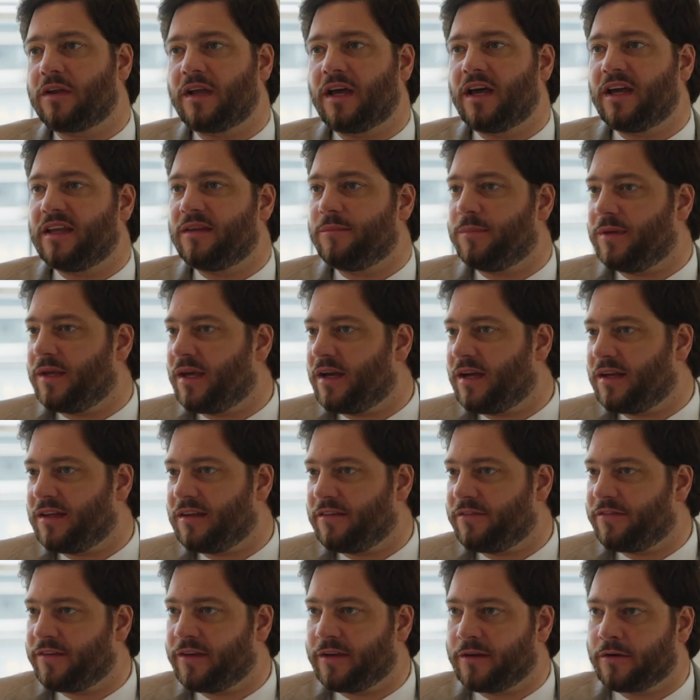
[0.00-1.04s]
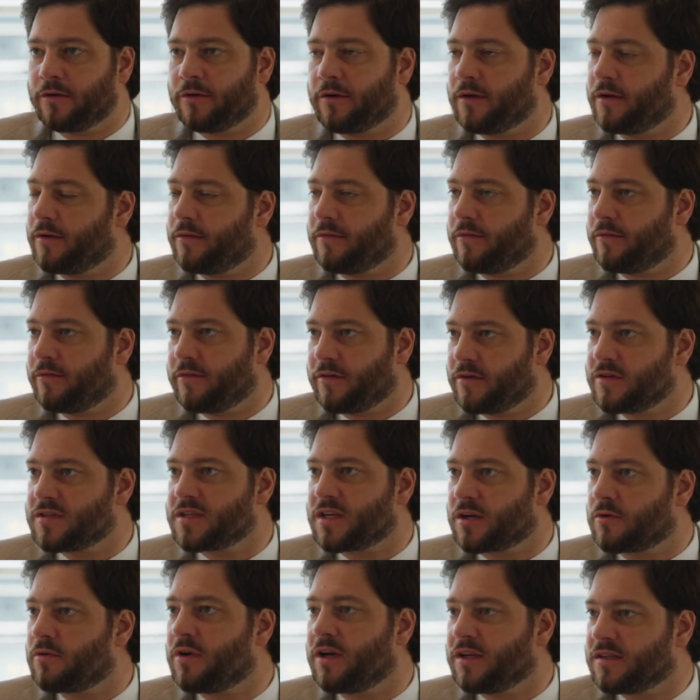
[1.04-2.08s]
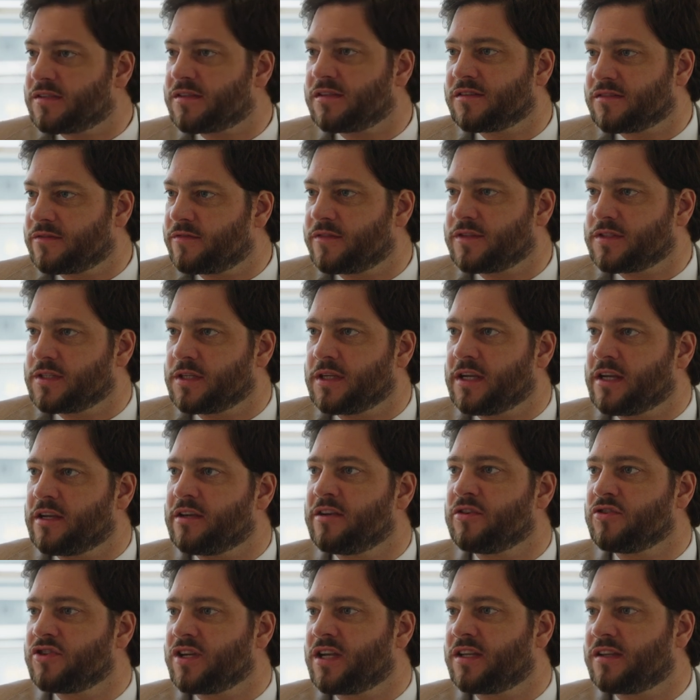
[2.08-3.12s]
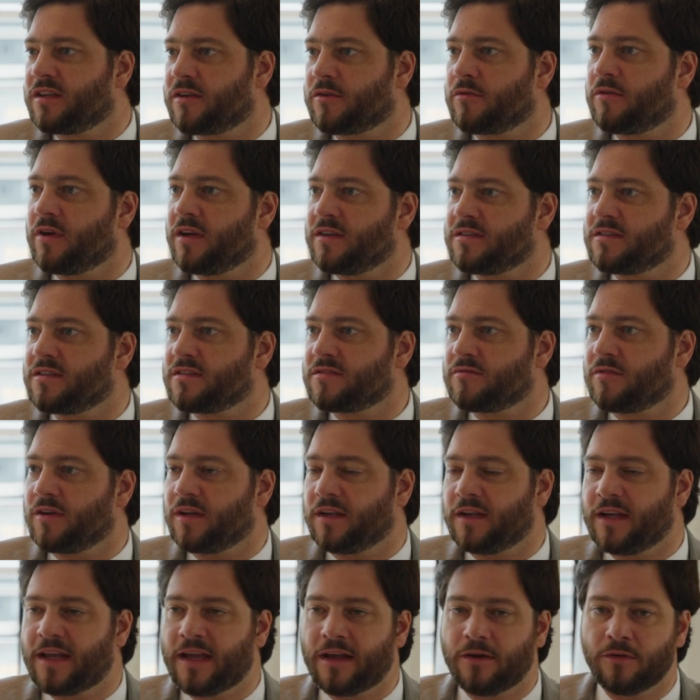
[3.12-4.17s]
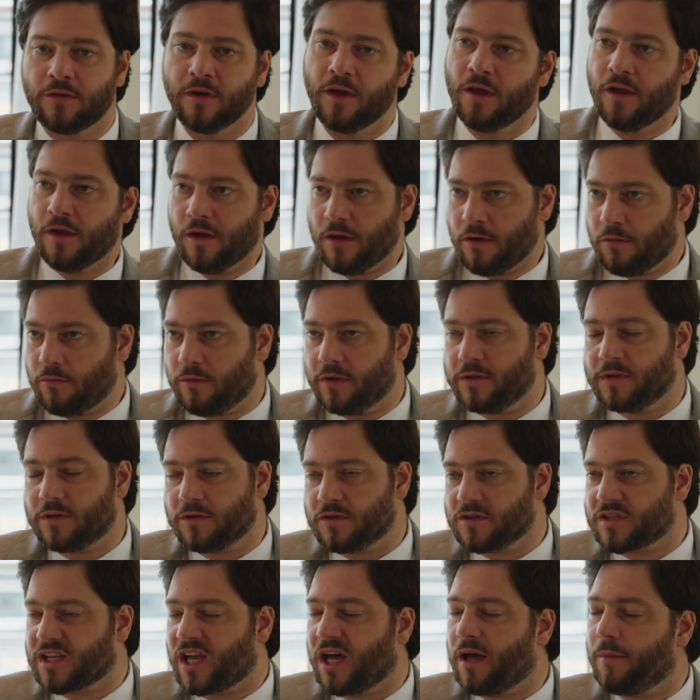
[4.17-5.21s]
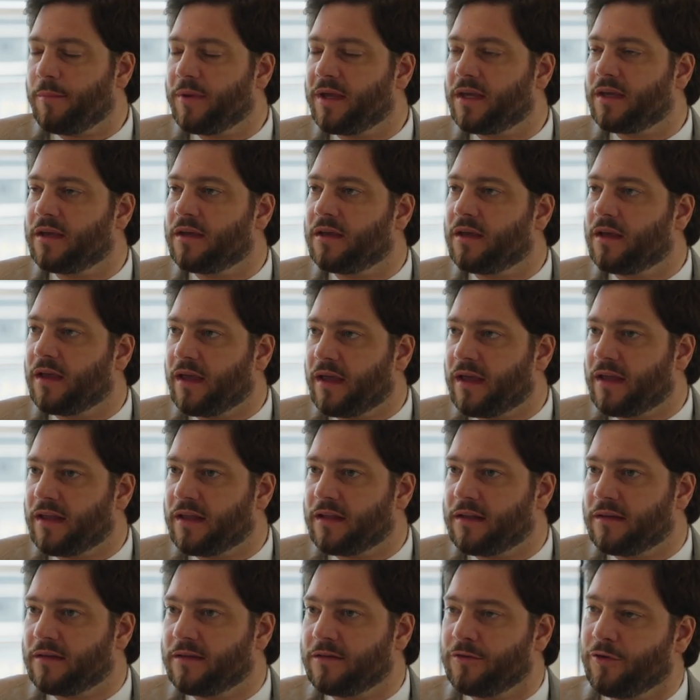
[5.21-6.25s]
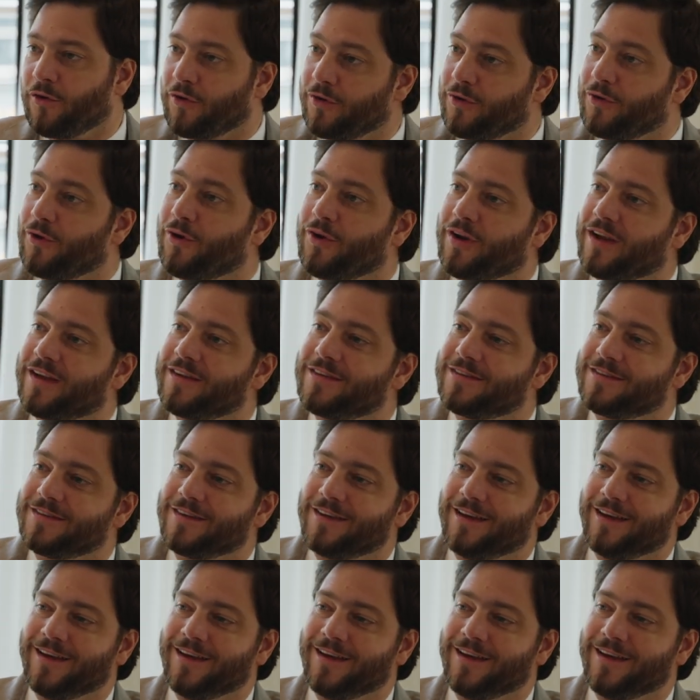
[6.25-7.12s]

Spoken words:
hide behind a finger. There's a crisis. There's an energetic crisis right now. Winter's coming, and not as